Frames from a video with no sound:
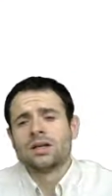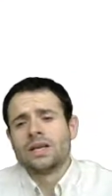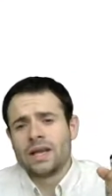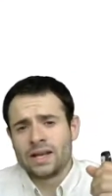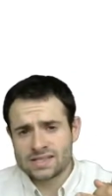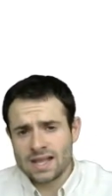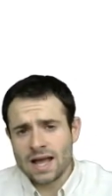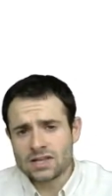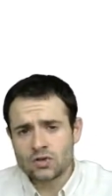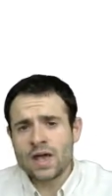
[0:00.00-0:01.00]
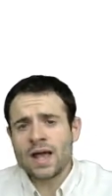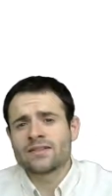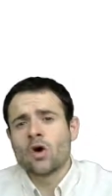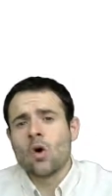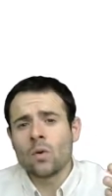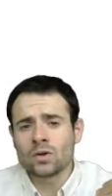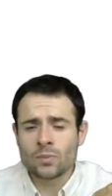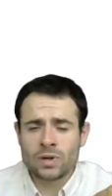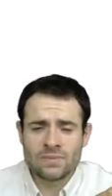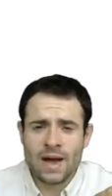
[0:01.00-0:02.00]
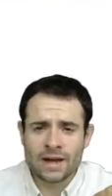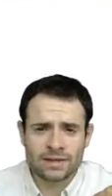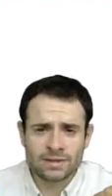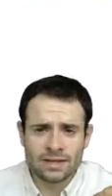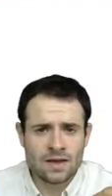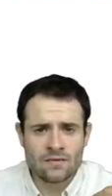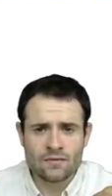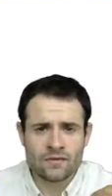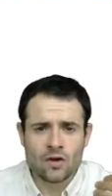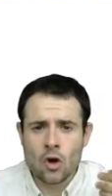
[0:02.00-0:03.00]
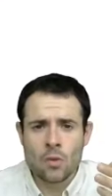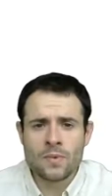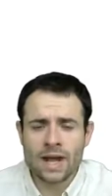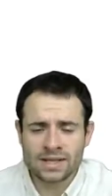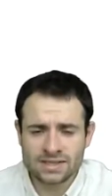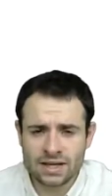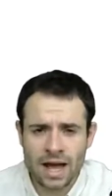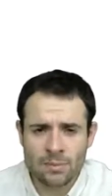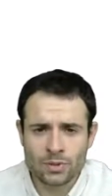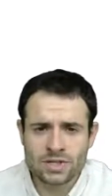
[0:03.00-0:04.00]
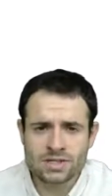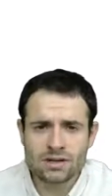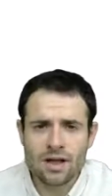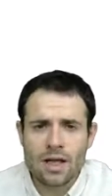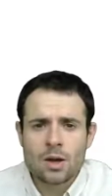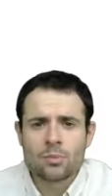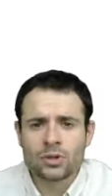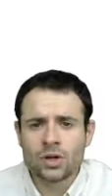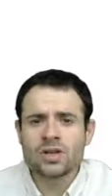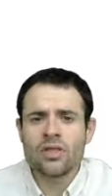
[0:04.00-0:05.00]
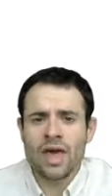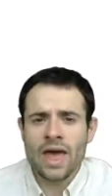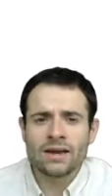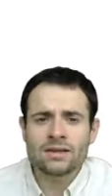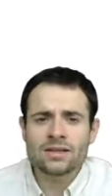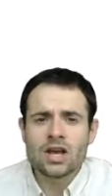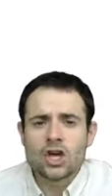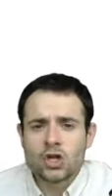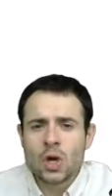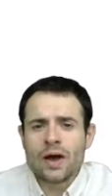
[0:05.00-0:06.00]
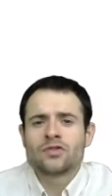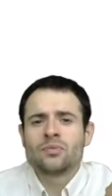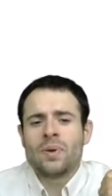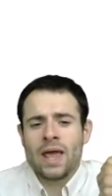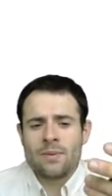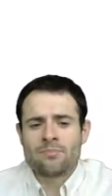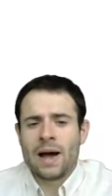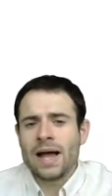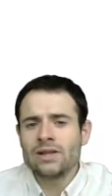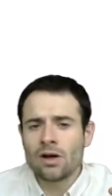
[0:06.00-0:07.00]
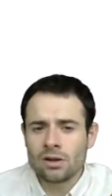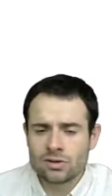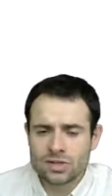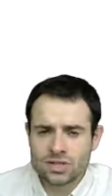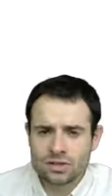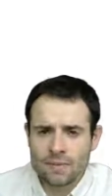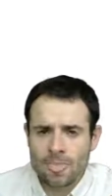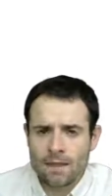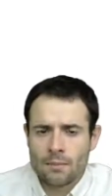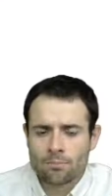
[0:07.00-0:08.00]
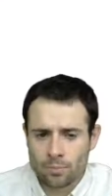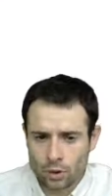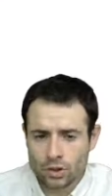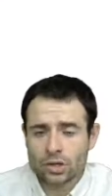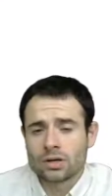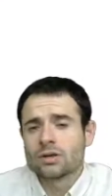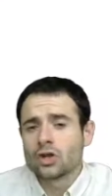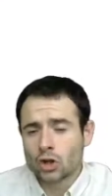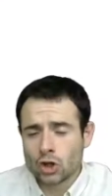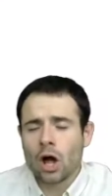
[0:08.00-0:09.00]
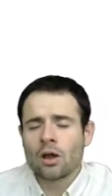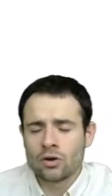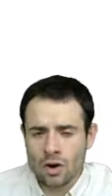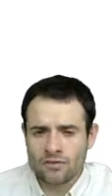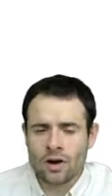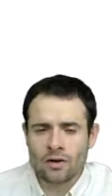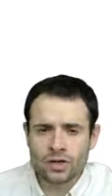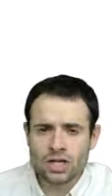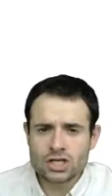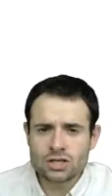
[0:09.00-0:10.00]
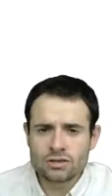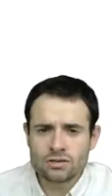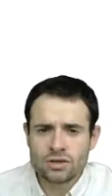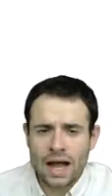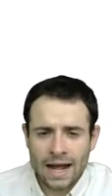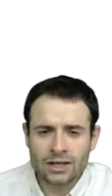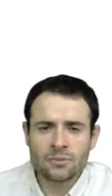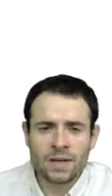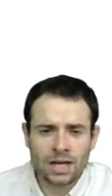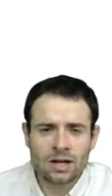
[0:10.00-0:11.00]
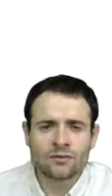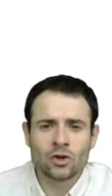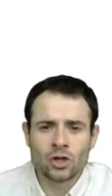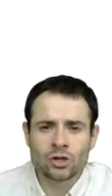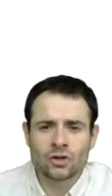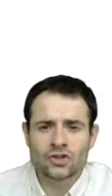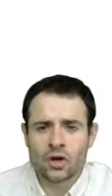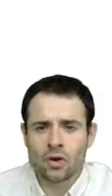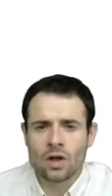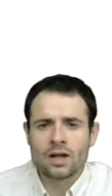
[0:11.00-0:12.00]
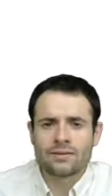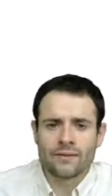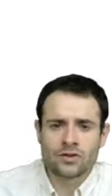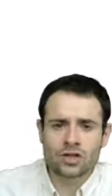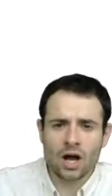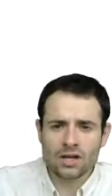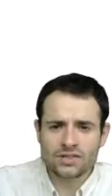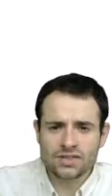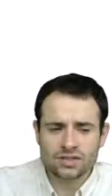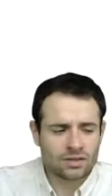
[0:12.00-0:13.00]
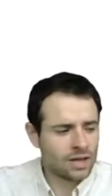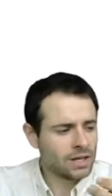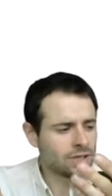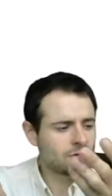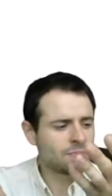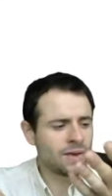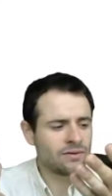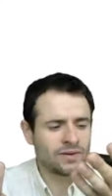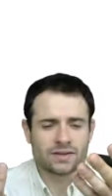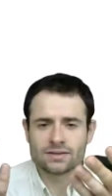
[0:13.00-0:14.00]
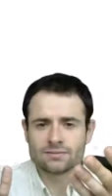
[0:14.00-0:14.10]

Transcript: it is nice to get all the money back if an accident happens. But on the other hand, you have to pay pi dollars per dollar of coverage at the beginning of the year. So there is a cost and there is a benefit.